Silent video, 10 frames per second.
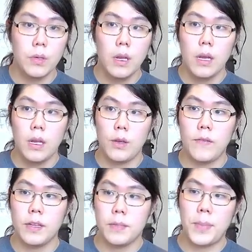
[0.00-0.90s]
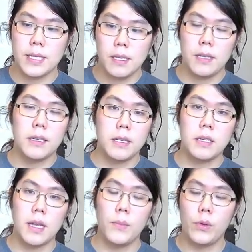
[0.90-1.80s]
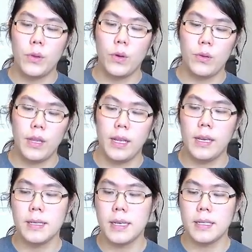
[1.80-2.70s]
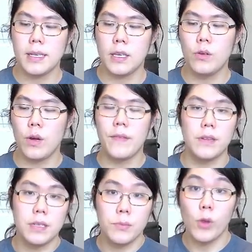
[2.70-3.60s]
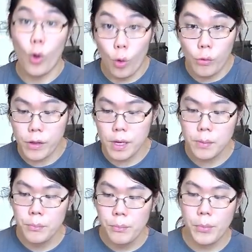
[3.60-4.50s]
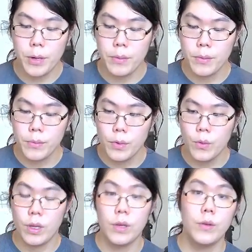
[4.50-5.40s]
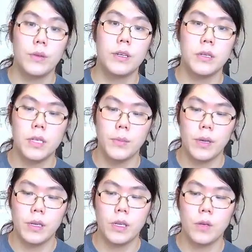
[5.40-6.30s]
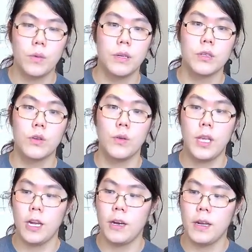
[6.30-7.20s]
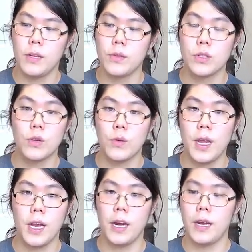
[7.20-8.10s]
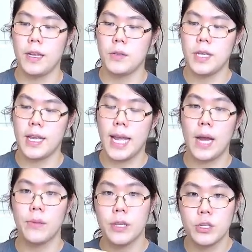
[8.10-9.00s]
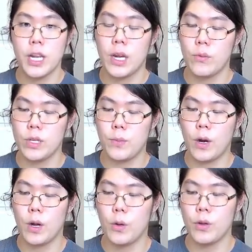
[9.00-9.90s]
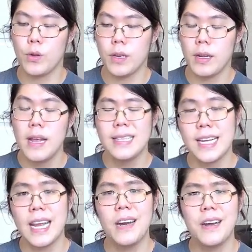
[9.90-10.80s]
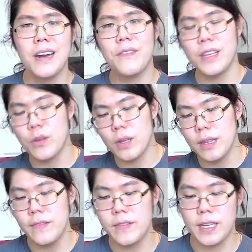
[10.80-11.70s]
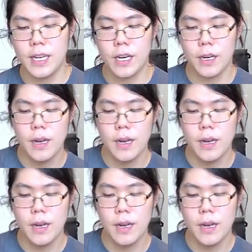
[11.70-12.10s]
You have to basically disassemble the whole thing in a sense. Like, you don't have to disassemble the whole thing, but when you disassemble it, you unscrew here and you unscrew here, and you take out the Chanwich part, or you can take out enough that you can lift it here,